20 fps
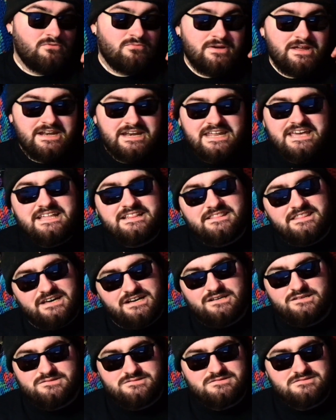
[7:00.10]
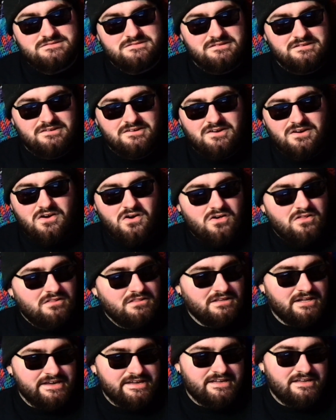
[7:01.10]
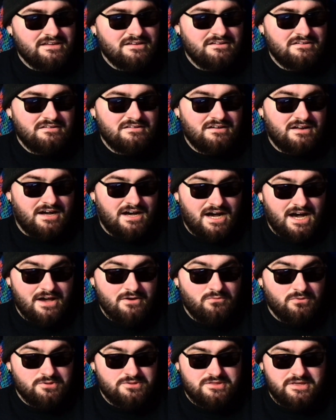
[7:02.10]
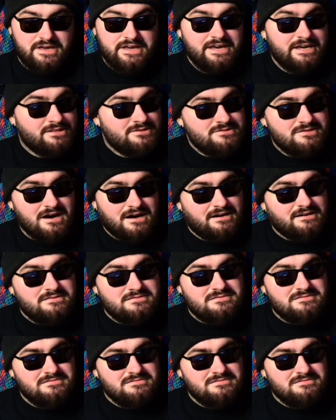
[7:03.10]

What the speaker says: need this? Like, I will say it sucks.